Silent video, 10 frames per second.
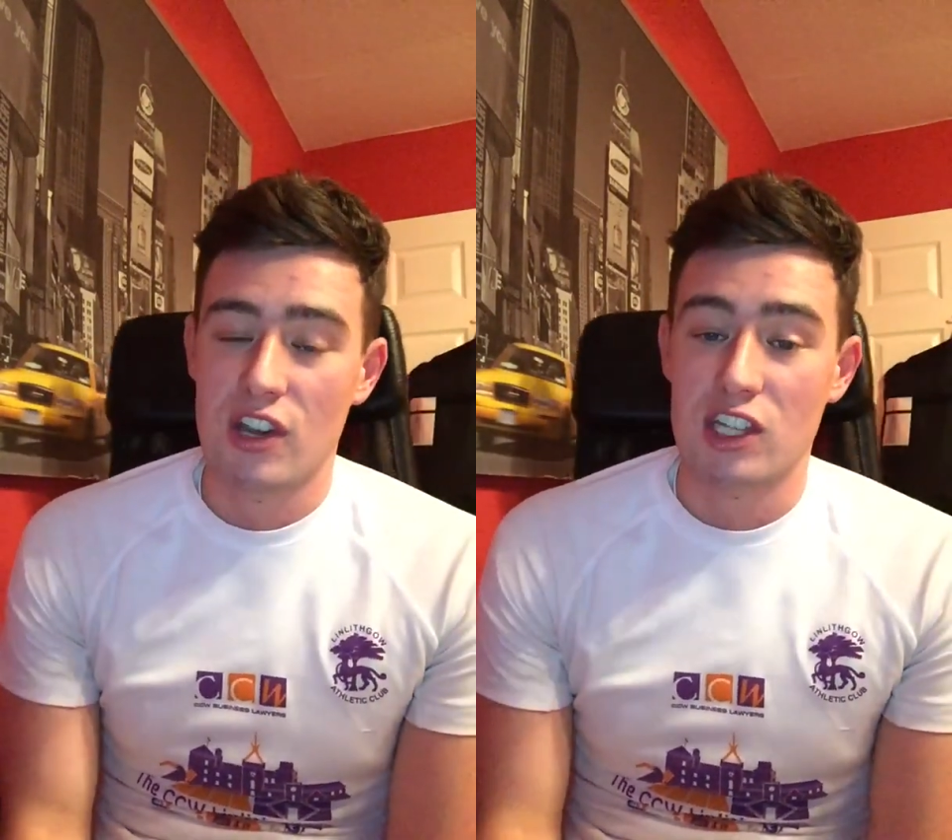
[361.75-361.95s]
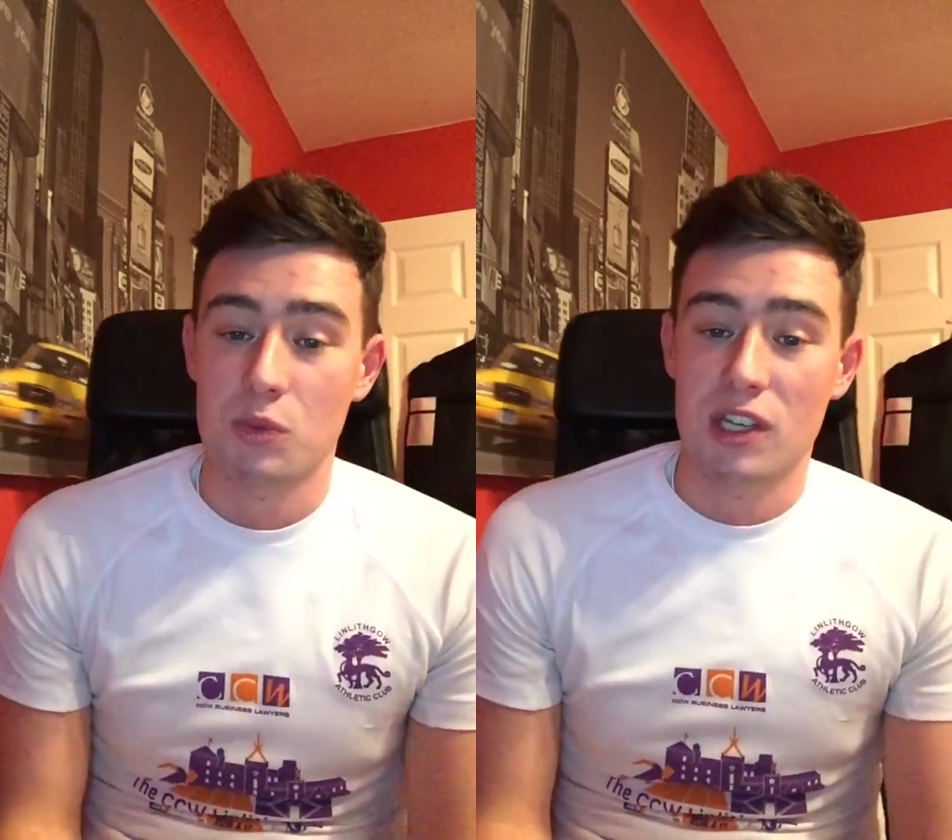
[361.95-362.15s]

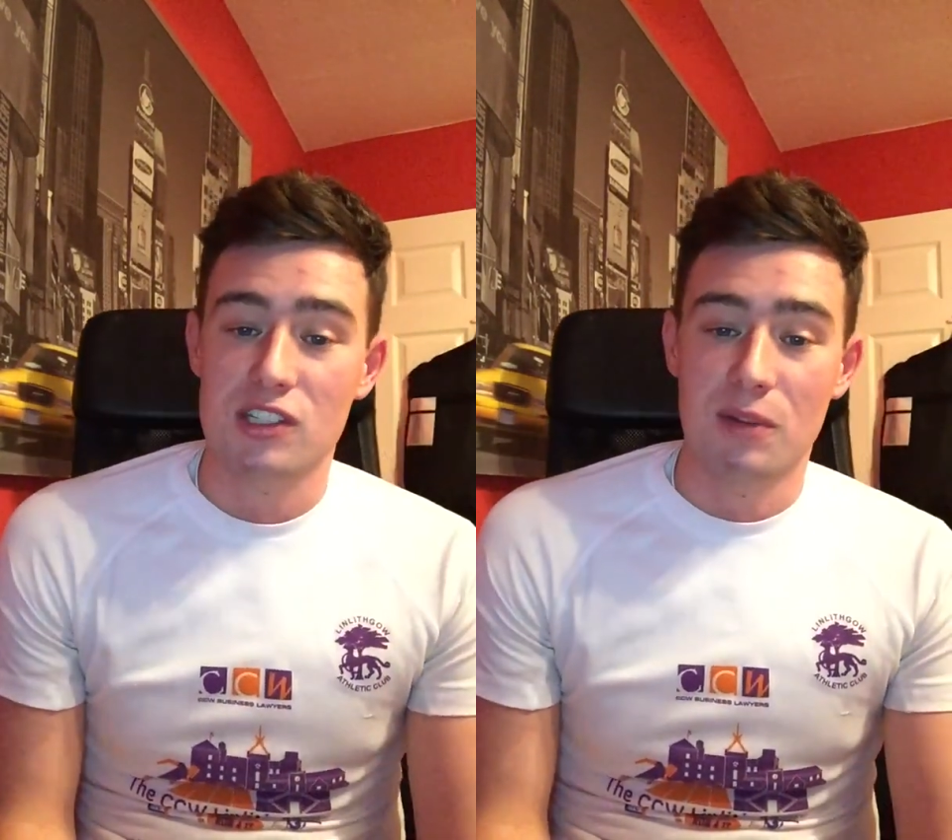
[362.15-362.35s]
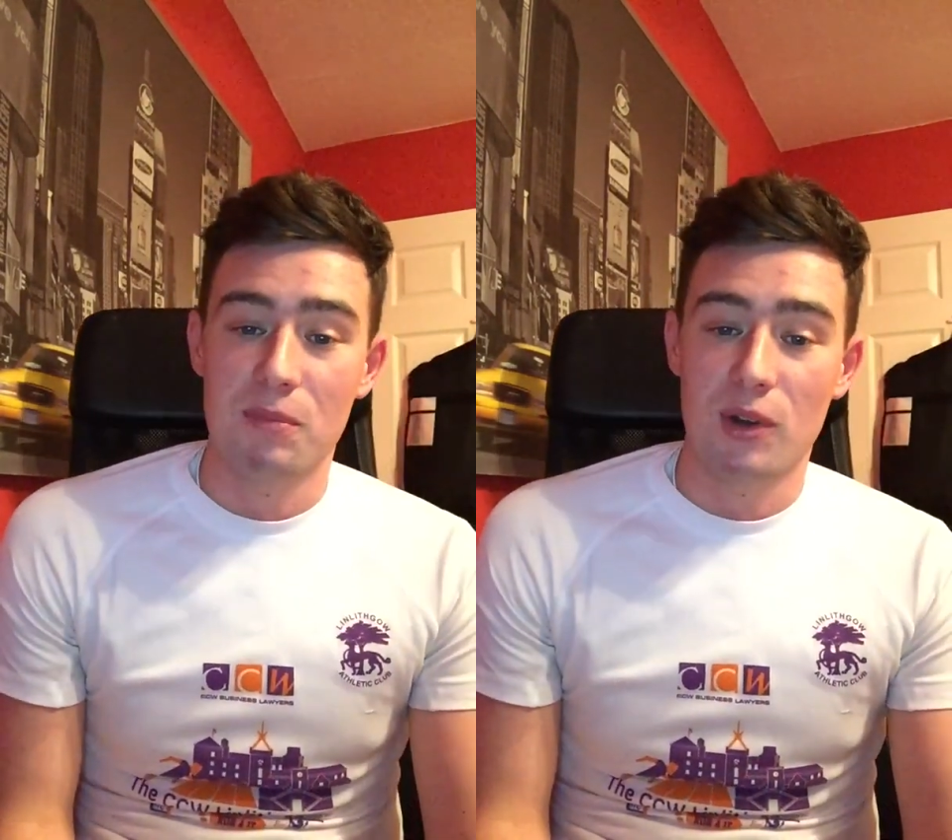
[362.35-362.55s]
next week
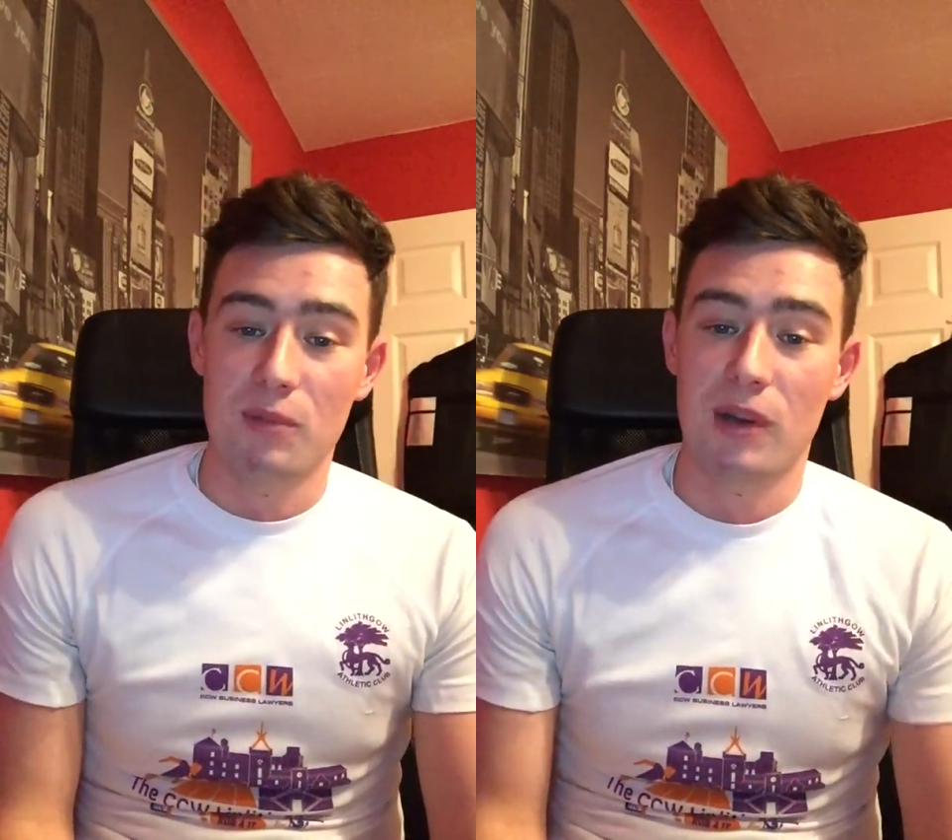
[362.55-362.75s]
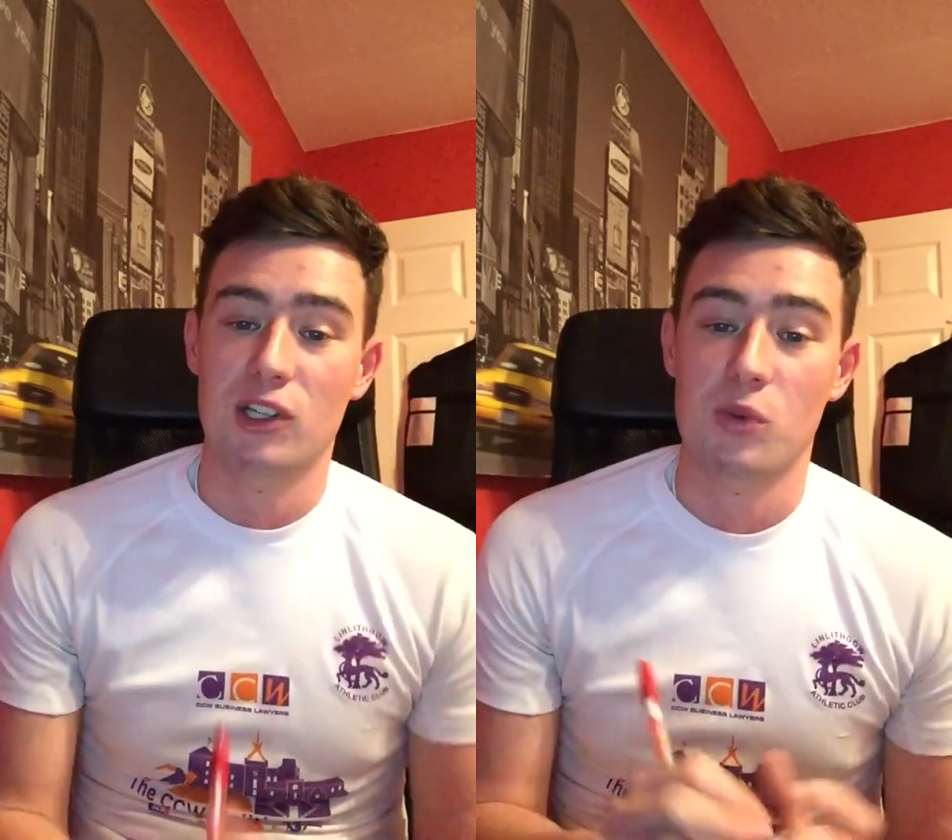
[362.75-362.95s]
at some
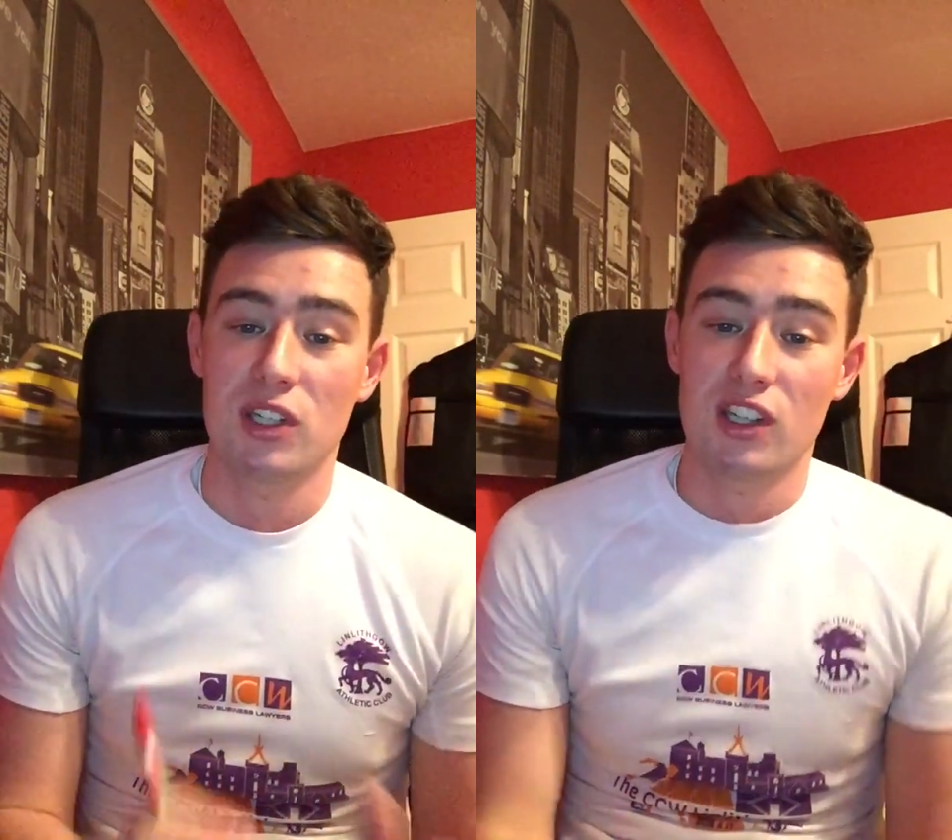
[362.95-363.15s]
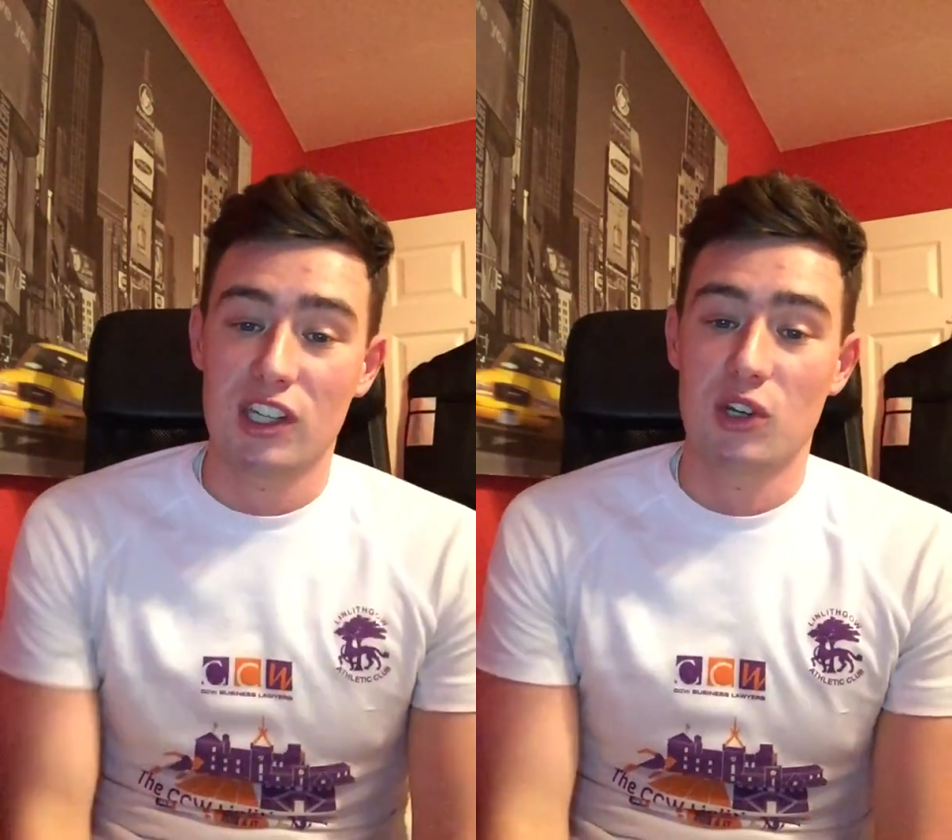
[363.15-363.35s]
point. But I just
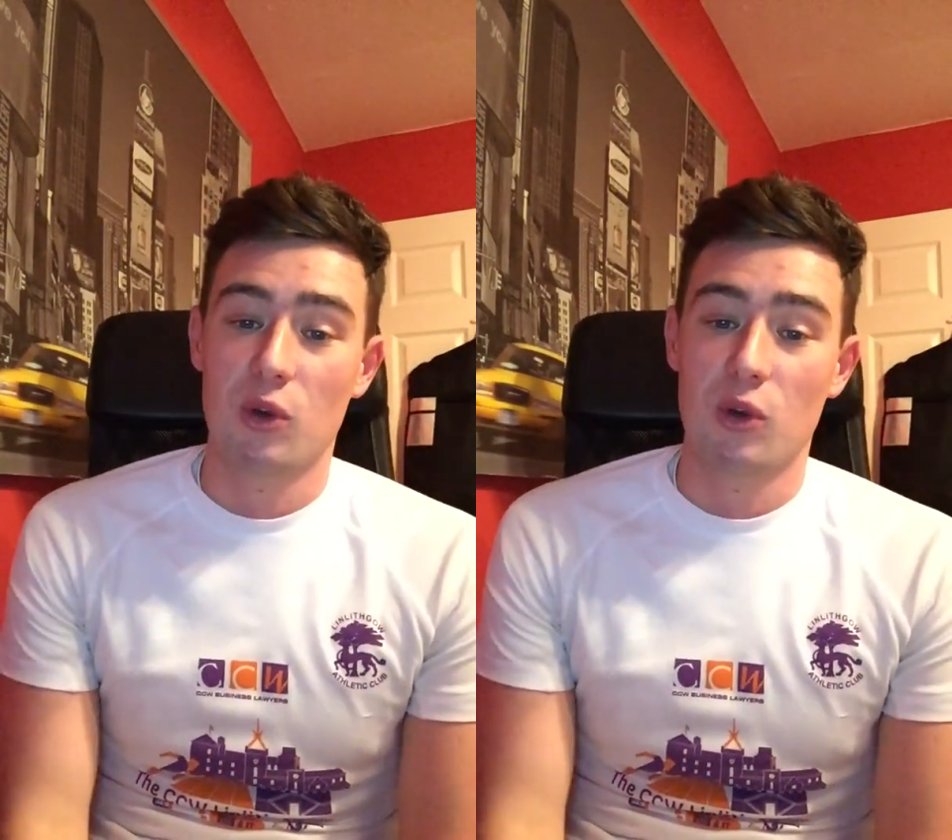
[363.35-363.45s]
wanted to let you